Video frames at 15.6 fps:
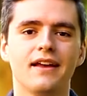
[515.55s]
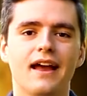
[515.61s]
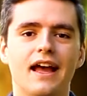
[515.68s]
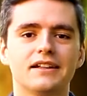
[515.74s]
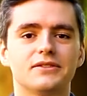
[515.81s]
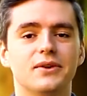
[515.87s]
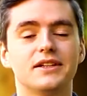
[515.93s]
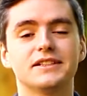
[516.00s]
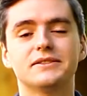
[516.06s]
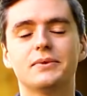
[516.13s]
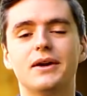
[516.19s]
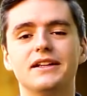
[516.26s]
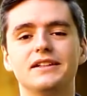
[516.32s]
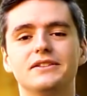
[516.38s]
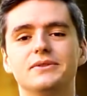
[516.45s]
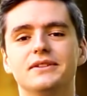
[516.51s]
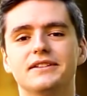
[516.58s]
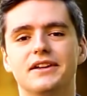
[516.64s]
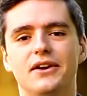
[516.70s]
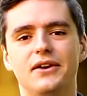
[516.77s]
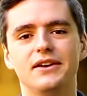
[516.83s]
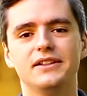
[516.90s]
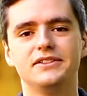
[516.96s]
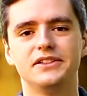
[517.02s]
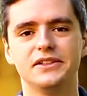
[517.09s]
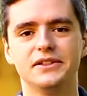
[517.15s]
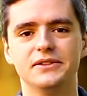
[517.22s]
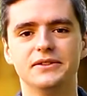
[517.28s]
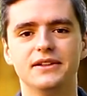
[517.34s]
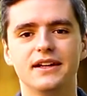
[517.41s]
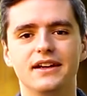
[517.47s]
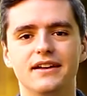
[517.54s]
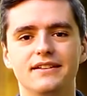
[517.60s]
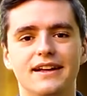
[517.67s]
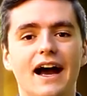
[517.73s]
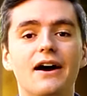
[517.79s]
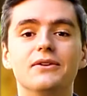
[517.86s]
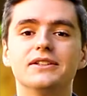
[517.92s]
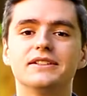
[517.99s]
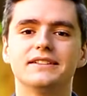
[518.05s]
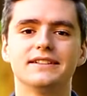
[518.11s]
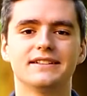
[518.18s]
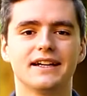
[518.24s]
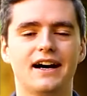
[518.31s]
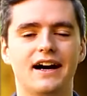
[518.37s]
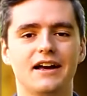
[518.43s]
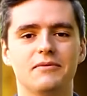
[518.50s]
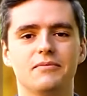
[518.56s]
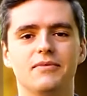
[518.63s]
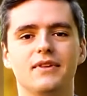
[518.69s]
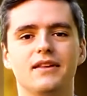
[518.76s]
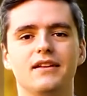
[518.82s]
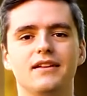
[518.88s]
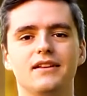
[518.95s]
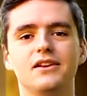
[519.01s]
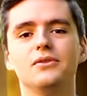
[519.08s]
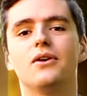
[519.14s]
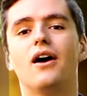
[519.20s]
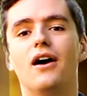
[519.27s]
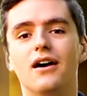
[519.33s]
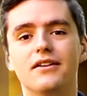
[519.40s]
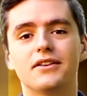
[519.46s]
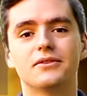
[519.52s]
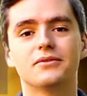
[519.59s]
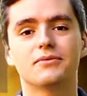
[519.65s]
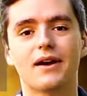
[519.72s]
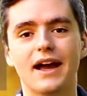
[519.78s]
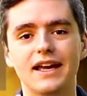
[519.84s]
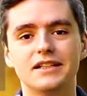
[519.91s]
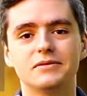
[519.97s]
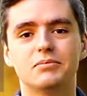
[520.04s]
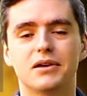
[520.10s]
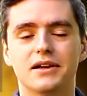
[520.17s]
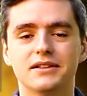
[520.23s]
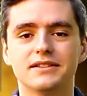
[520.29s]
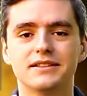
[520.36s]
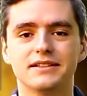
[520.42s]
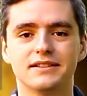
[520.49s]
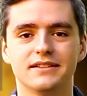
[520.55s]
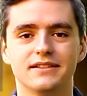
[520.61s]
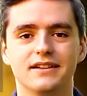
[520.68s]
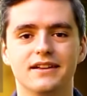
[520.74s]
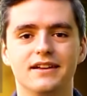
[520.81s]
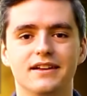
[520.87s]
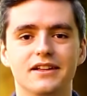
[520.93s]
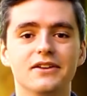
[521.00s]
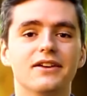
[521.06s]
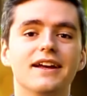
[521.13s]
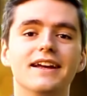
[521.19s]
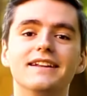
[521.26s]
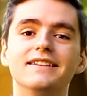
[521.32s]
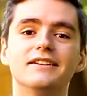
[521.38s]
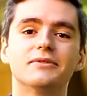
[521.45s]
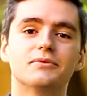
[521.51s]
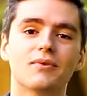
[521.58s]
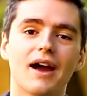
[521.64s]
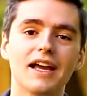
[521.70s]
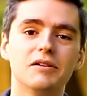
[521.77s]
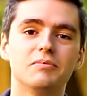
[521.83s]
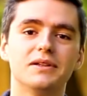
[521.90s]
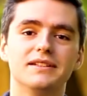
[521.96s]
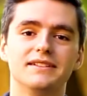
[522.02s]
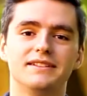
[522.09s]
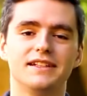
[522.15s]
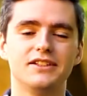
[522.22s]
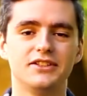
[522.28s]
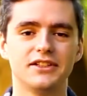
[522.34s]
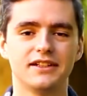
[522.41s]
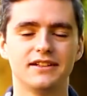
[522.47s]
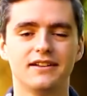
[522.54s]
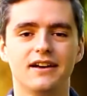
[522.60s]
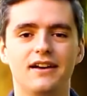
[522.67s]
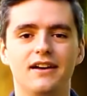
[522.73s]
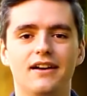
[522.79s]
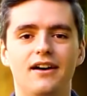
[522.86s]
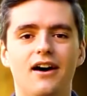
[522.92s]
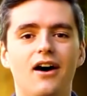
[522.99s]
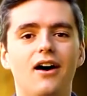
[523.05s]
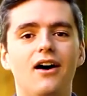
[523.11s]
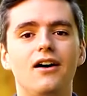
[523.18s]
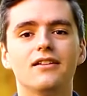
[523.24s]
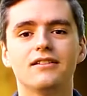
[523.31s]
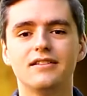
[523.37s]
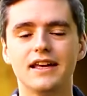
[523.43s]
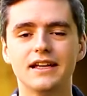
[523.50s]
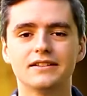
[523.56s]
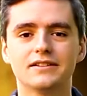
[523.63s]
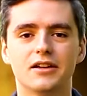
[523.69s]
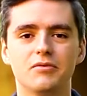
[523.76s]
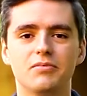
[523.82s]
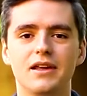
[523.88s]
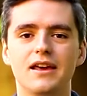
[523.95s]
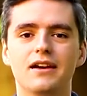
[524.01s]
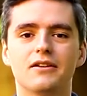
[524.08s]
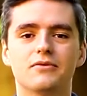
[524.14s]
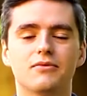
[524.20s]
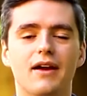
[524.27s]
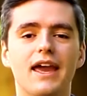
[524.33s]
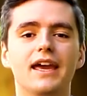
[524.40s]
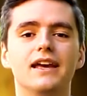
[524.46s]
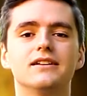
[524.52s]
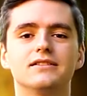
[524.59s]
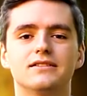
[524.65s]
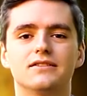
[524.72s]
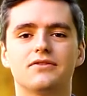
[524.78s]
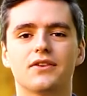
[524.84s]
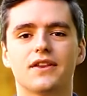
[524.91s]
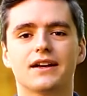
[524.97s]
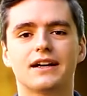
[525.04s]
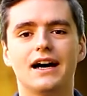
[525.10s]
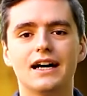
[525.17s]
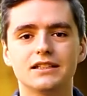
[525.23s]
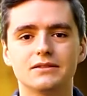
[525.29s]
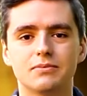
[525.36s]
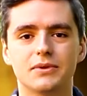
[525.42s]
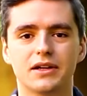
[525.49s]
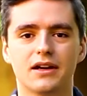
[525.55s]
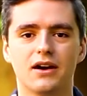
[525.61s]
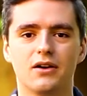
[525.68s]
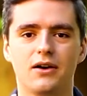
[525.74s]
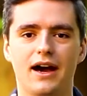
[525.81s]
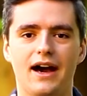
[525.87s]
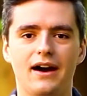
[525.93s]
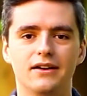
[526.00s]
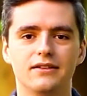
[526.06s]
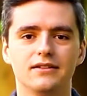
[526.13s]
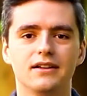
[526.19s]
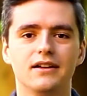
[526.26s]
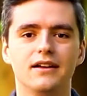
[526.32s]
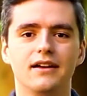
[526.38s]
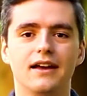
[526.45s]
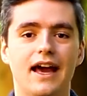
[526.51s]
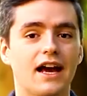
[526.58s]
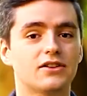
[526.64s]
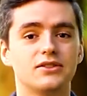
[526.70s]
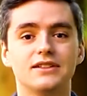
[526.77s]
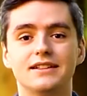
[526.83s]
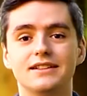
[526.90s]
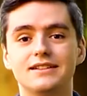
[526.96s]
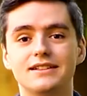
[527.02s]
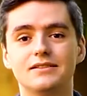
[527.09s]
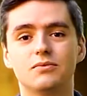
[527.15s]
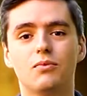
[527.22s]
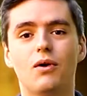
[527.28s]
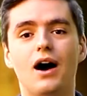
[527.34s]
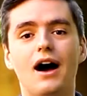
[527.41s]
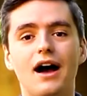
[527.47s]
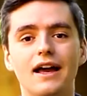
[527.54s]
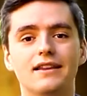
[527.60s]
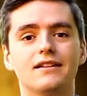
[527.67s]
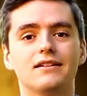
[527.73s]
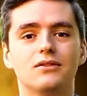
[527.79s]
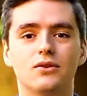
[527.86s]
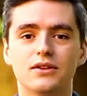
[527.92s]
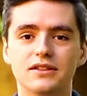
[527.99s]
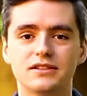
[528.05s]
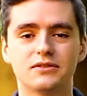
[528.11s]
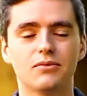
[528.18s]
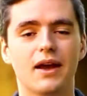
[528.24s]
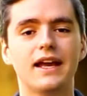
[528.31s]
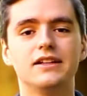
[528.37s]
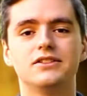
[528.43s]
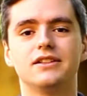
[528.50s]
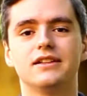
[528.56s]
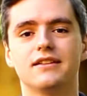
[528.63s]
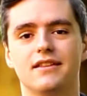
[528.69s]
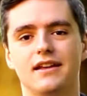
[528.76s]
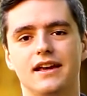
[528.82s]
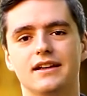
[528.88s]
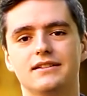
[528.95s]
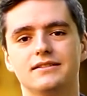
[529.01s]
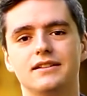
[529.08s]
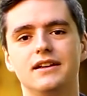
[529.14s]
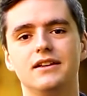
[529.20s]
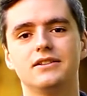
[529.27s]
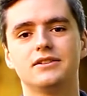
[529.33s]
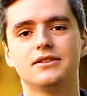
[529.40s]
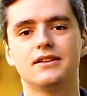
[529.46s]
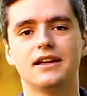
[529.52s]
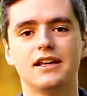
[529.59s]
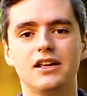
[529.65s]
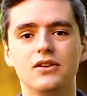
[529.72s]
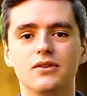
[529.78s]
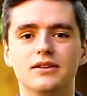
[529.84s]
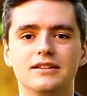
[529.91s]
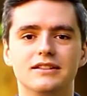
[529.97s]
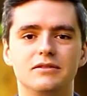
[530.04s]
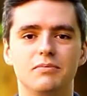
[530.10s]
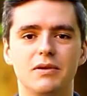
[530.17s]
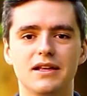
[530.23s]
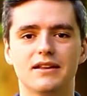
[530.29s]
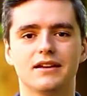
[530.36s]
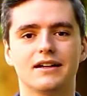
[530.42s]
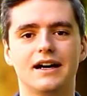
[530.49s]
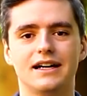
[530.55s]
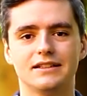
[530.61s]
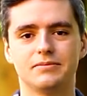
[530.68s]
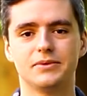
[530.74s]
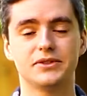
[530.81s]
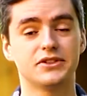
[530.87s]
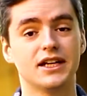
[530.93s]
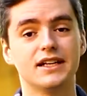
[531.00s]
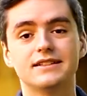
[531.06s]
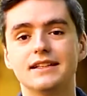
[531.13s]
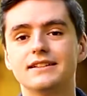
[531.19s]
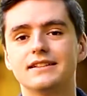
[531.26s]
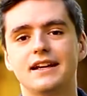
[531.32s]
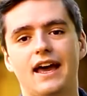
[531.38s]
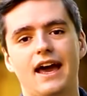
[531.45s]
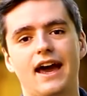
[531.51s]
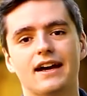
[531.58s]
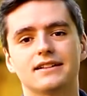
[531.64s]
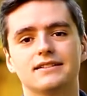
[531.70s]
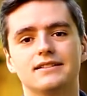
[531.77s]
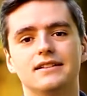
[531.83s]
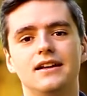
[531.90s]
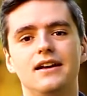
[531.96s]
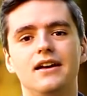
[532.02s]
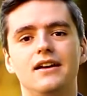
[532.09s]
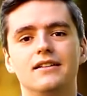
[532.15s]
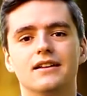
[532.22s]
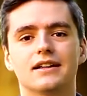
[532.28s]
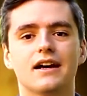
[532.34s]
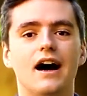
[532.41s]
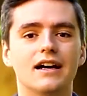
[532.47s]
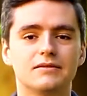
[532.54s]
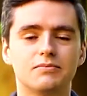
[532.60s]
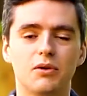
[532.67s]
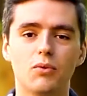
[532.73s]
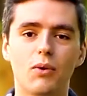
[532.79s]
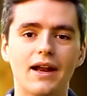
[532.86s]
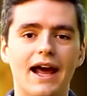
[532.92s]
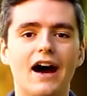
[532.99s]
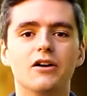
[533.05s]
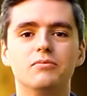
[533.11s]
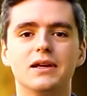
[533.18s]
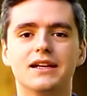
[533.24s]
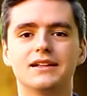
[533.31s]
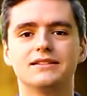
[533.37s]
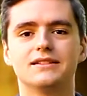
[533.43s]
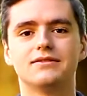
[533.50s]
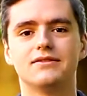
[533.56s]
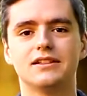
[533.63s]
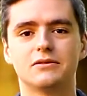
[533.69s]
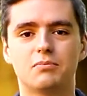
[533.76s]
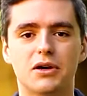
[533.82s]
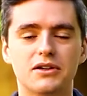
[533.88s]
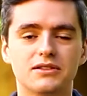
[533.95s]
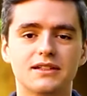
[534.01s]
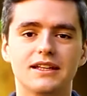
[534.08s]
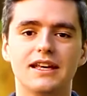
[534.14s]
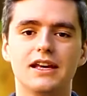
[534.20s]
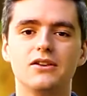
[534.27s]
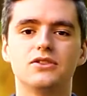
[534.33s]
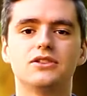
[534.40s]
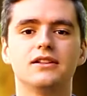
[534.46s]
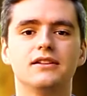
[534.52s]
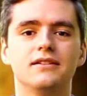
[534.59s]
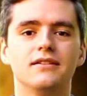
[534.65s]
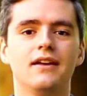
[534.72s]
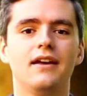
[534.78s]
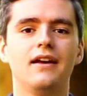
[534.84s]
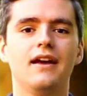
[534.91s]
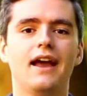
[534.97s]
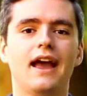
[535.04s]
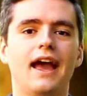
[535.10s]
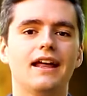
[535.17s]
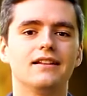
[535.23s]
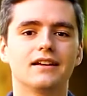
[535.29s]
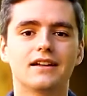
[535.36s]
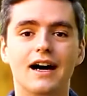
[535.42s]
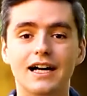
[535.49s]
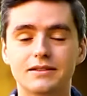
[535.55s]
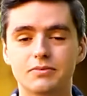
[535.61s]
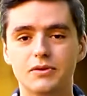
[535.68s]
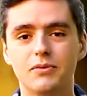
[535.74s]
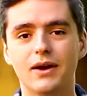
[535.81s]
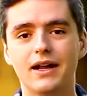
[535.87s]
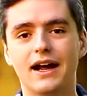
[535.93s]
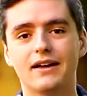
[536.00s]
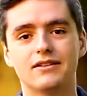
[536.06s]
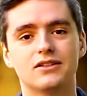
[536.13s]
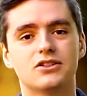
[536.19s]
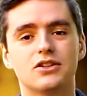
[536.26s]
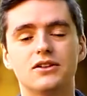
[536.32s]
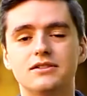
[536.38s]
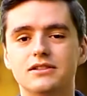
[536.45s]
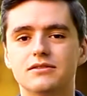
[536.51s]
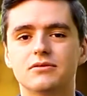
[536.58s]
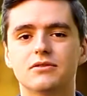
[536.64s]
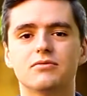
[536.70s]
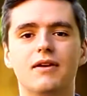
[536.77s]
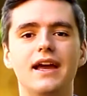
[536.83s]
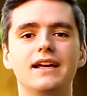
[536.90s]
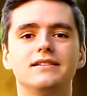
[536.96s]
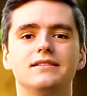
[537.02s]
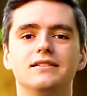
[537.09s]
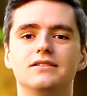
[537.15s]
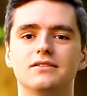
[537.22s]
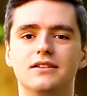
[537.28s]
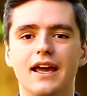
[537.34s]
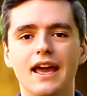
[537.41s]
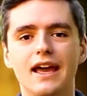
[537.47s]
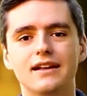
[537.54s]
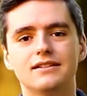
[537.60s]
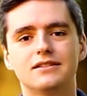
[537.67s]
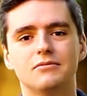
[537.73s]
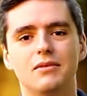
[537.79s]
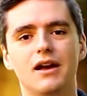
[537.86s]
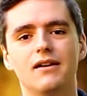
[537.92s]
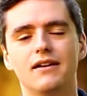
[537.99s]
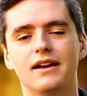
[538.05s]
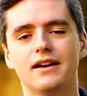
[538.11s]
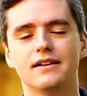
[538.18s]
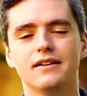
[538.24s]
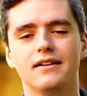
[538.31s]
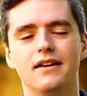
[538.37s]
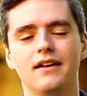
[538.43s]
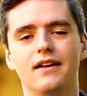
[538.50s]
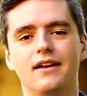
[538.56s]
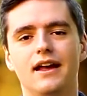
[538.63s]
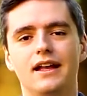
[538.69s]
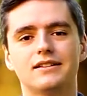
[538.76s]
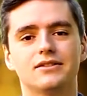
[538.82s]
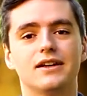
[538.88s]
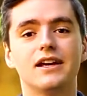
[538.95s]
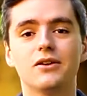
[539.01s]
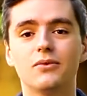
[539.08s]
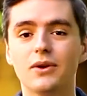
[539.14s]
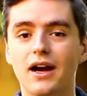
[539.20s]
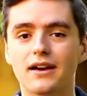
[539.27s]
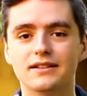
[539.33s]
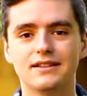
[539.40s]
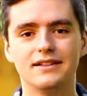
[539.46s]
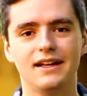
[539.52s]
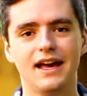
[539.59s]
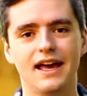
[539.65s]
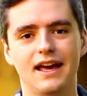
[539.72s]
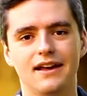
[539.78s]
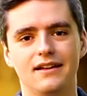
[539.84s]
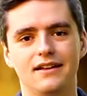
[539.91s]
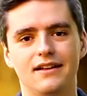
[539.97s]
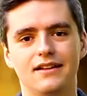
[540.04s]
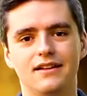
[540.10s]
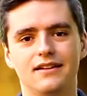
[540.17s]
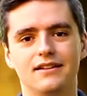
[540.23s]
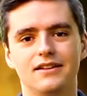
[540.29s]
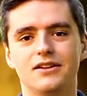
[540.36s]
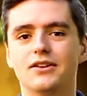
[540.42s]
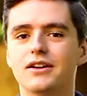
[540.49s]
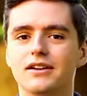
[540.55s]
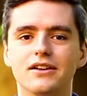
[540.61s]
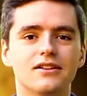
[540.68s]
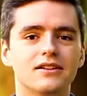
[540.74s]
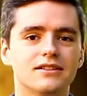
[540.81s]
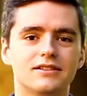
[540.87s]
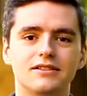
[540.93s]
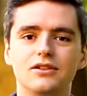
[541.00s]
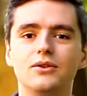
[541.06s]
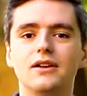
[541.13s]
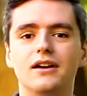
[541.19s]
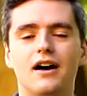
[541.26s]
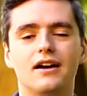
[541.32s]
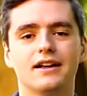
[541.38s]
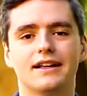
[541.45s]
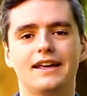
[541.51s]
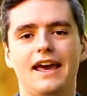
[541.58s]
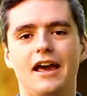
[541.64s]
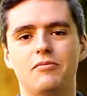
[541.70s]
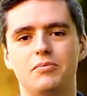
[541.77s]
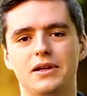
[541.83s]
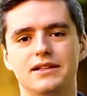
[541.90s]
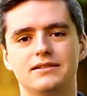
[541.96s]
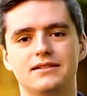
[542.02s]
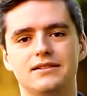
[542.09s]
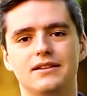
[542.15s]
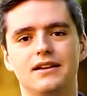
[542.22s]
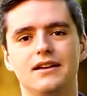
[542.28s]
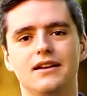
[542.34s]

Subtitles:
And so I just wanted to encourage you, now is the time. You are the right person. You're in the right position. All things are being arranged for the gospel to go out. Actually, this is why the Lord is arranging things, so that you could speak the gospel. Just as in Acts, the gospel went out because of this persecution, and the gospel went out. The churches were raised in Judea and Samaria. And so here we are today. You're a student on a campus.